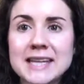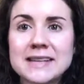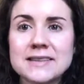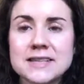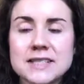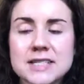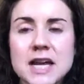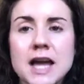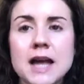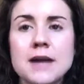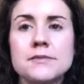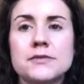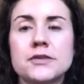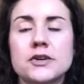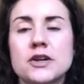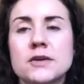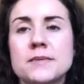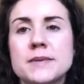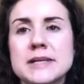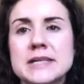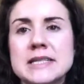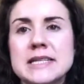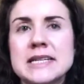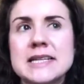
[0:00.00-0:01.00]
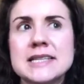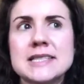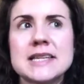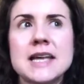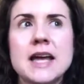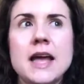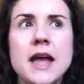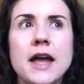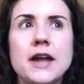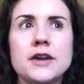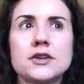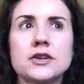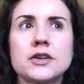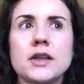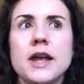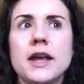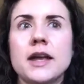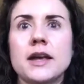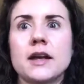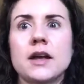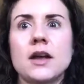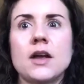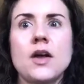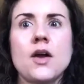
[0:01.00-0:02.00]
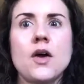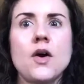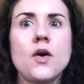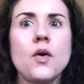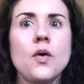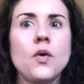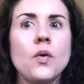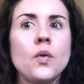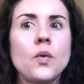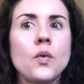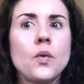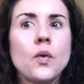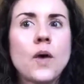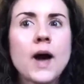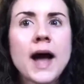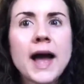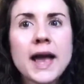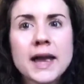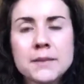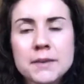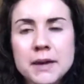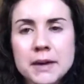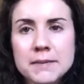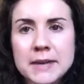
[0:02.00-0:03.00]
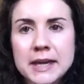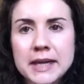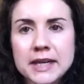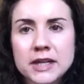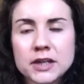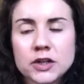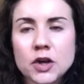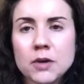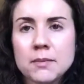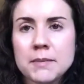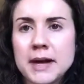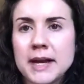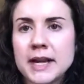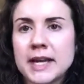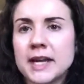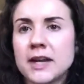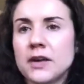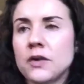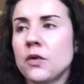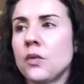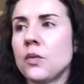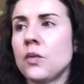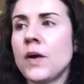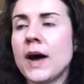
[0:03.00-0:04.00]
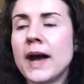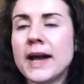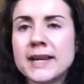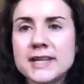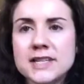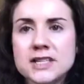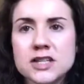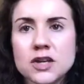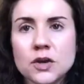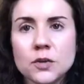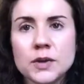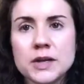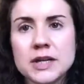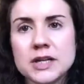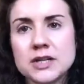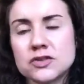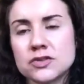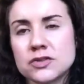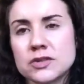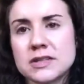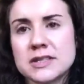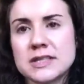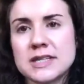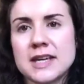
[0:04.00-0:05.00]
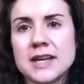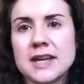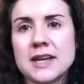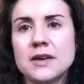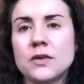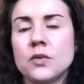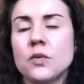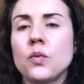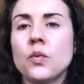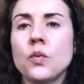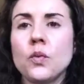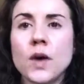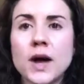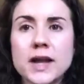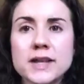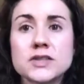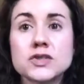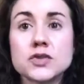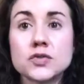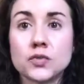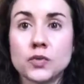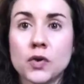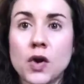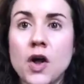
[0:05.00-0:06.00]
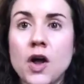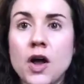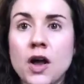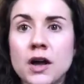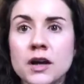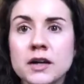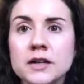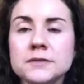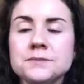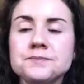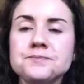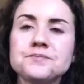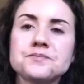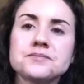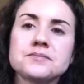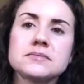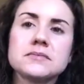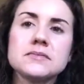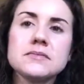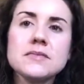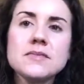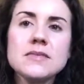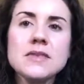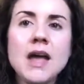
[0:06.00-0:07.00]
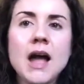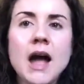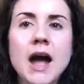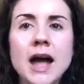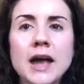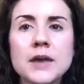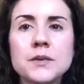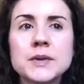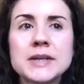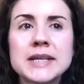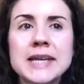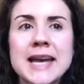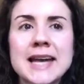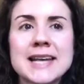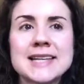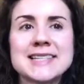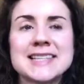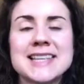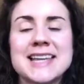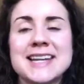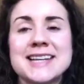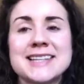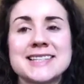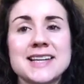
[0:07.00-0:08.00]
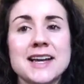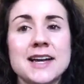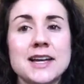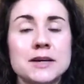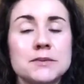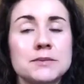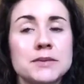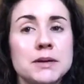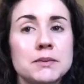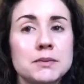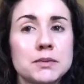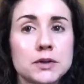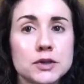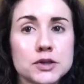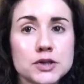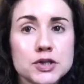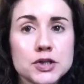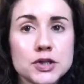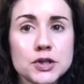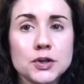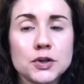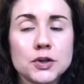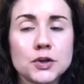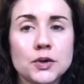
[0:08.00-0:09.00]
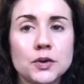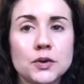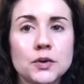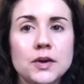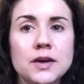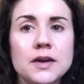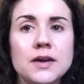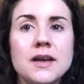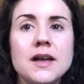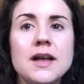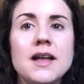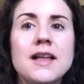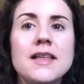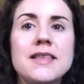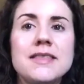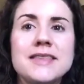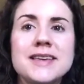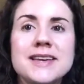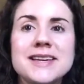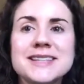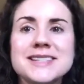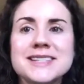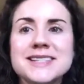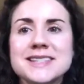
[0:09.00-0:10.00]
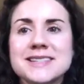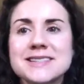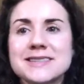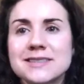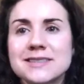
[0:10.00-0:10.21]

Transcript: the time for your business, and you're like, why am I making no money? Why is no one interested? What's wrong? I would guess that it's item number 2, this